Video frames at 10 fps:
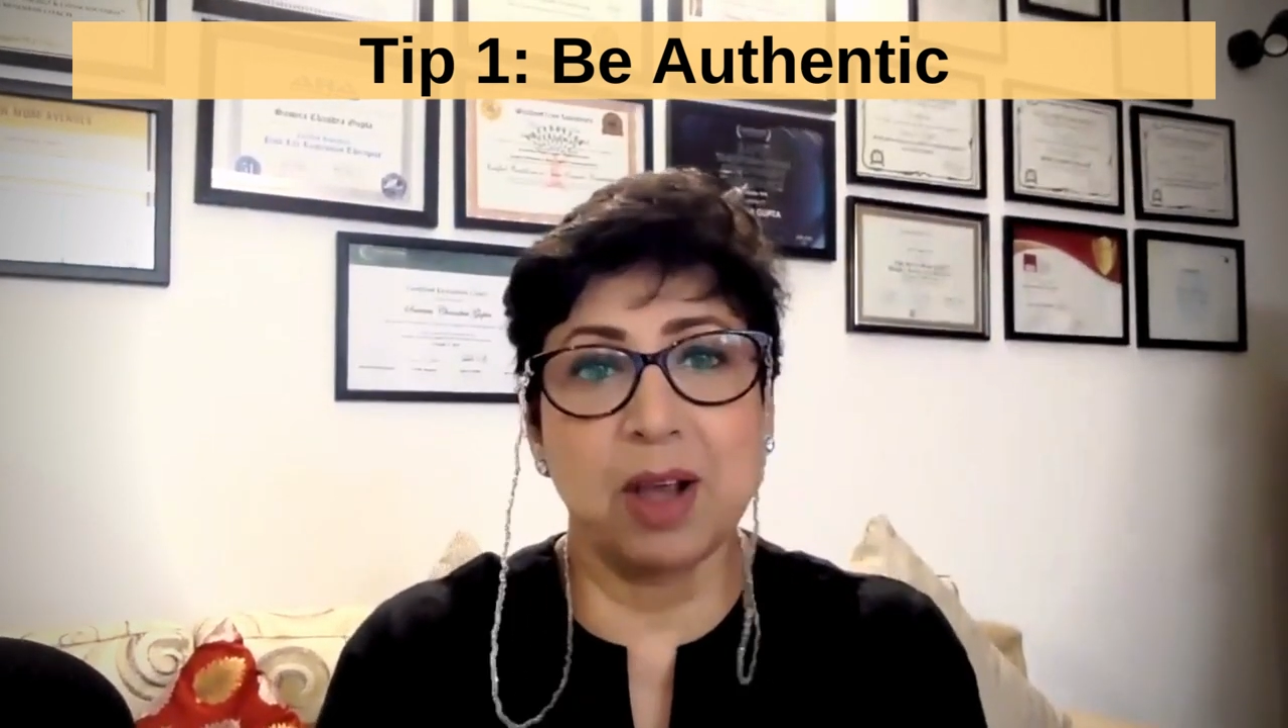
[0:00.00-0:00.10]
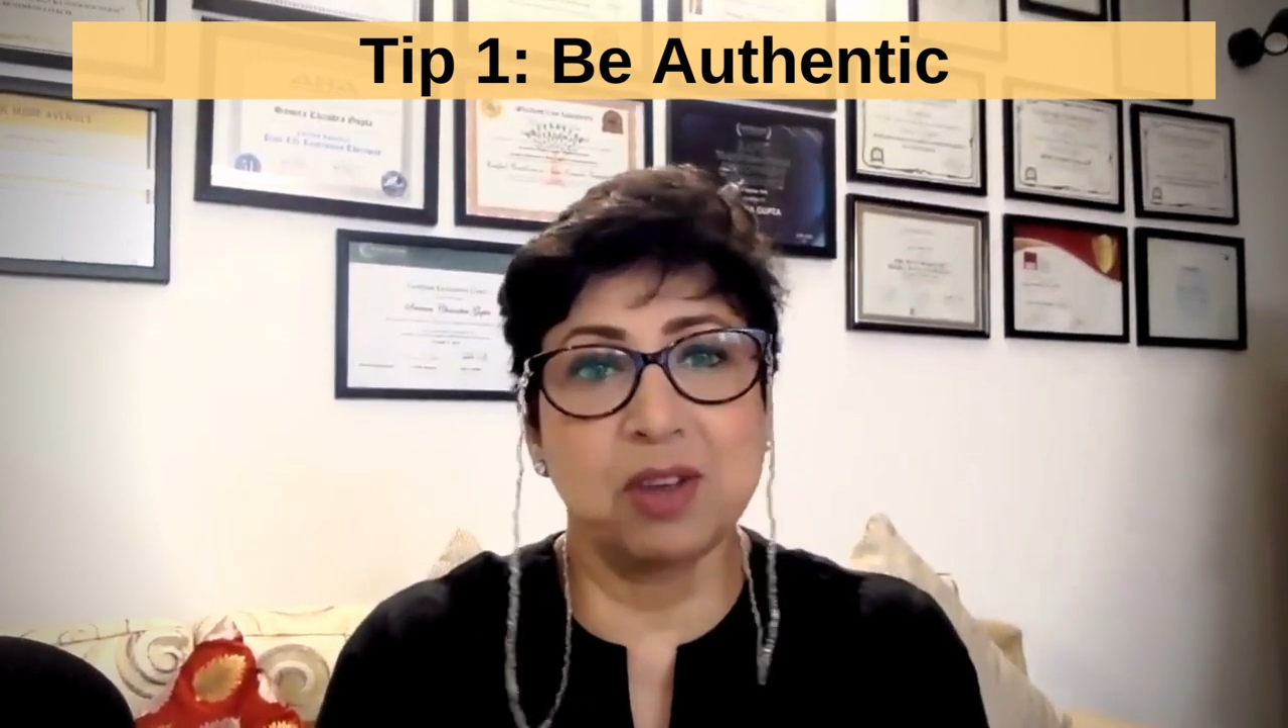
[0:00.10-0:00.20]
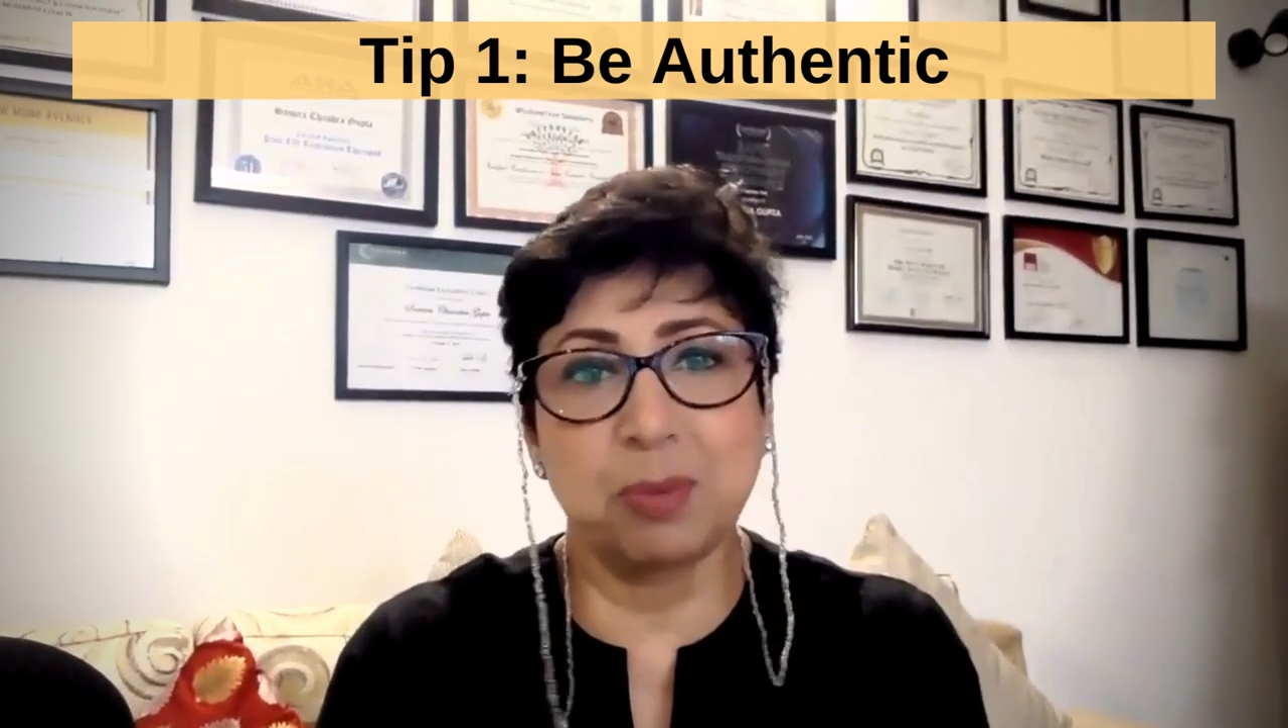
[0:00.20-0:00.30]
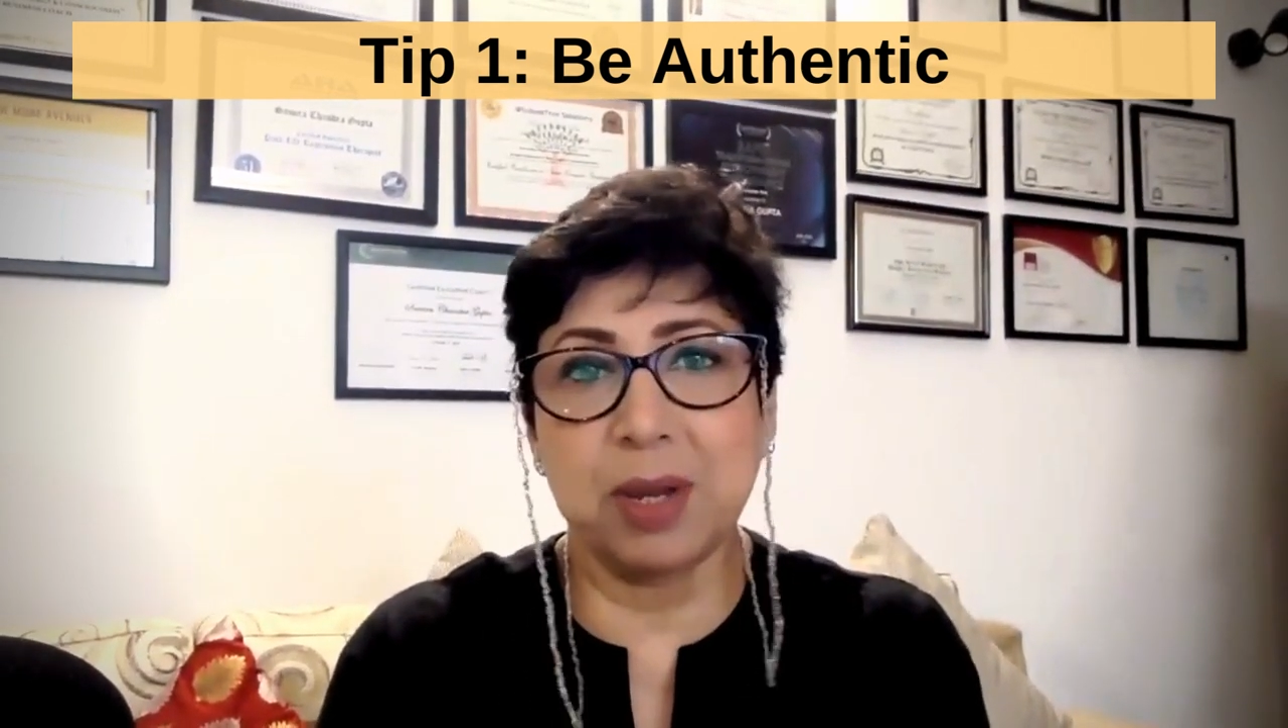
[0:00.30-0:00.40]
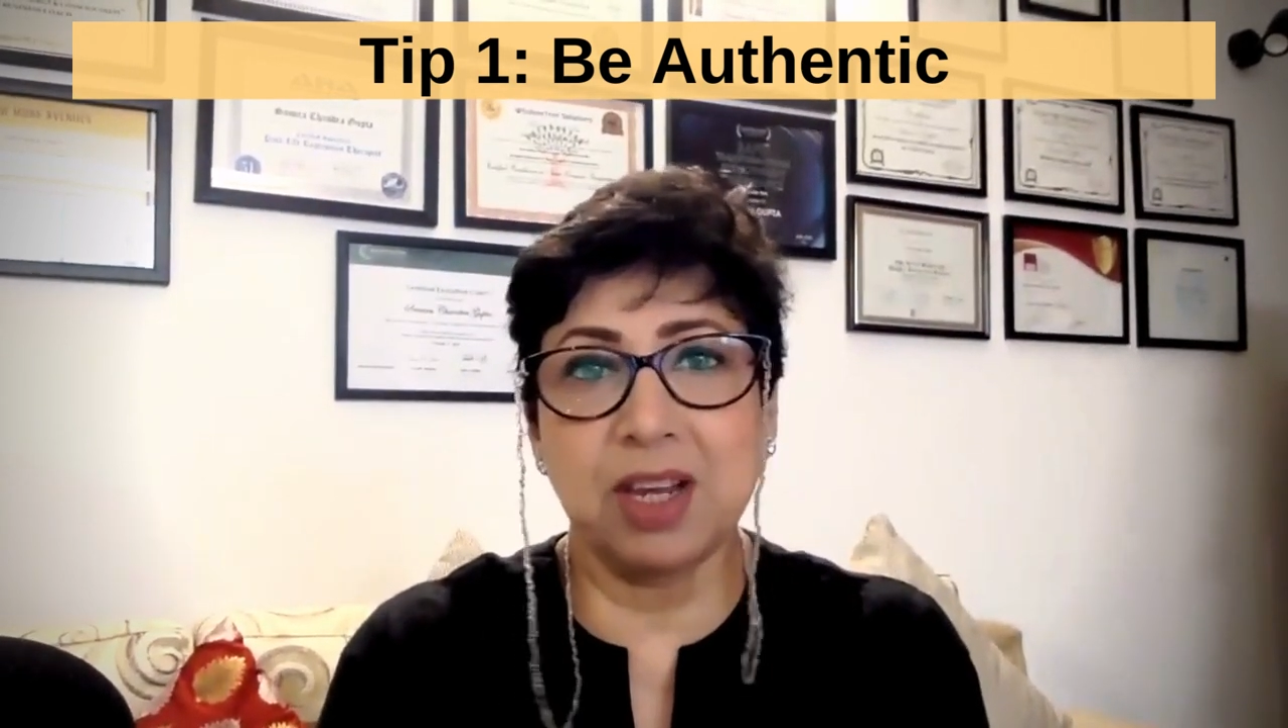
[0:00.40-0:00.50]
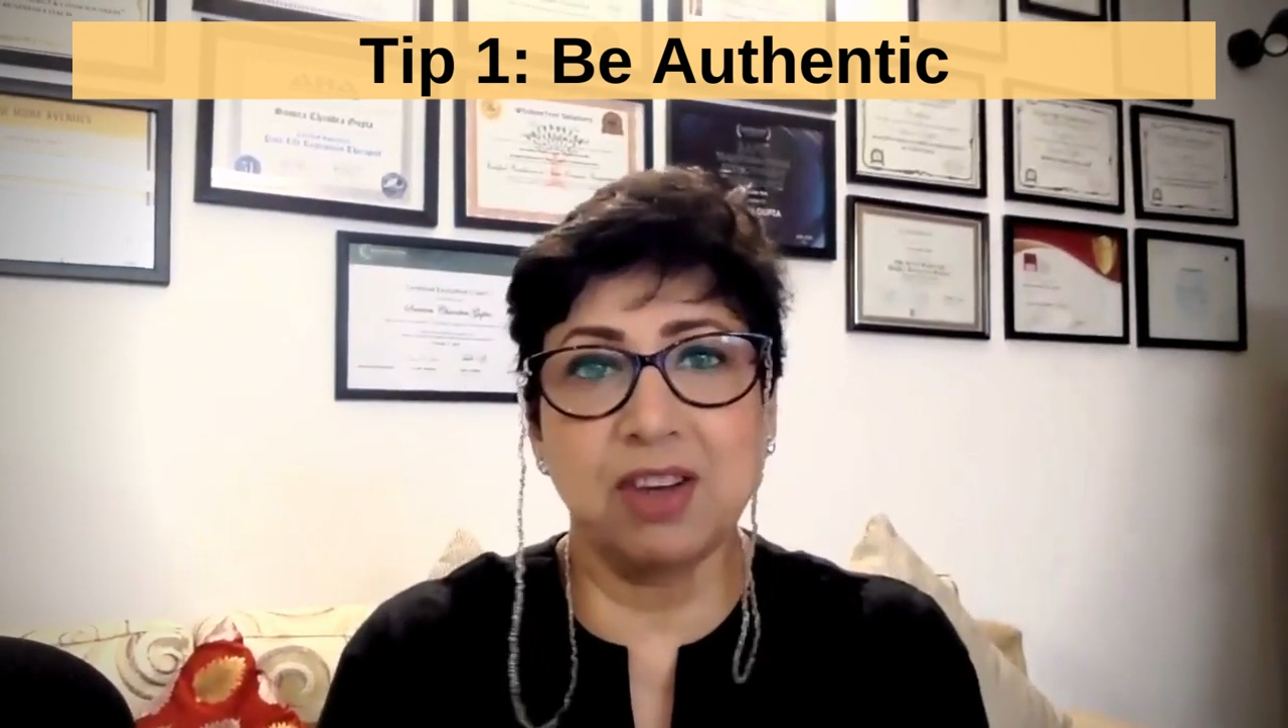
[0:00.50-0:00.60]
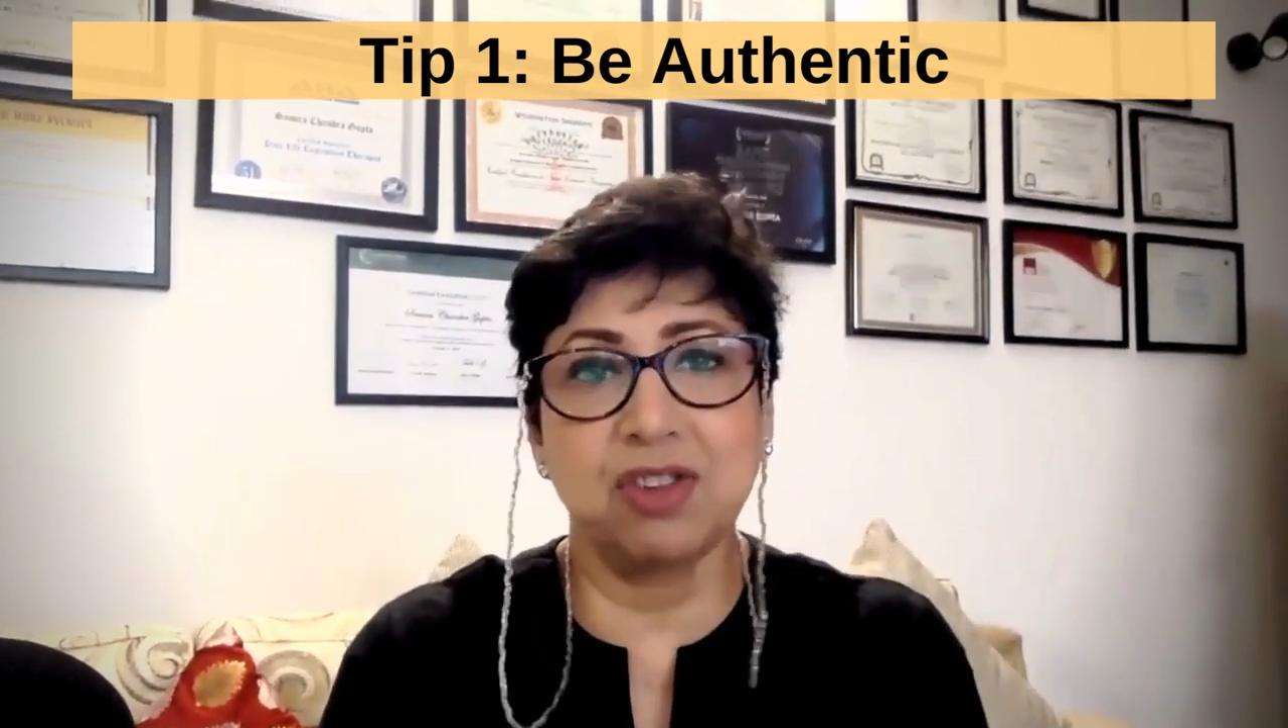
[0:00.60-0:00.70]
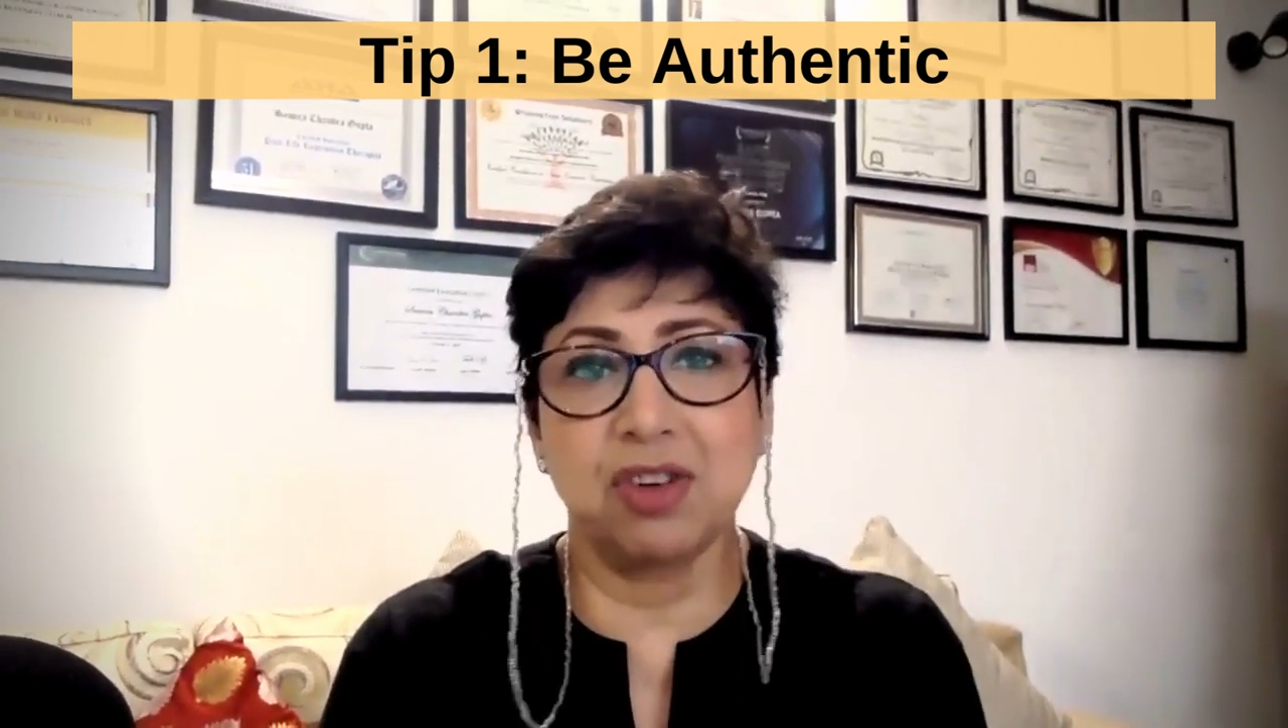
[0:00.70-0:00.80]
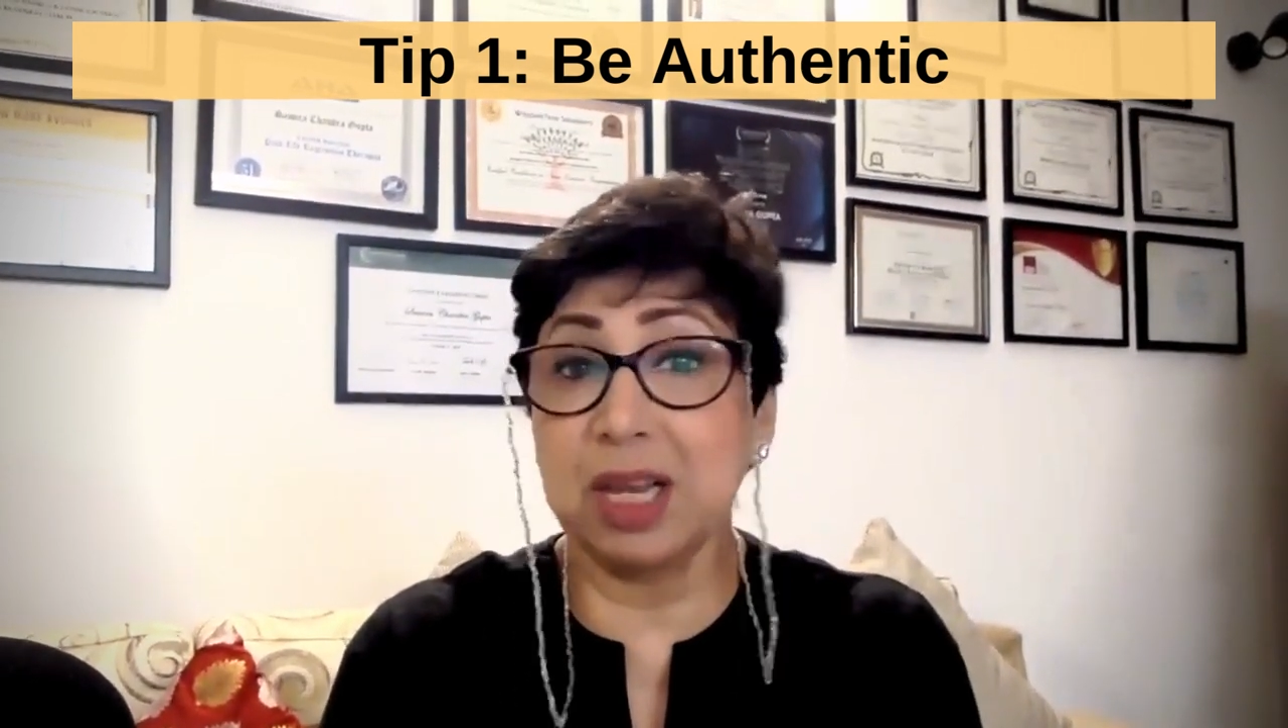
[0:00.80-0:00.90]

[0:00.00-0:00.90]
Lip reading: my speech,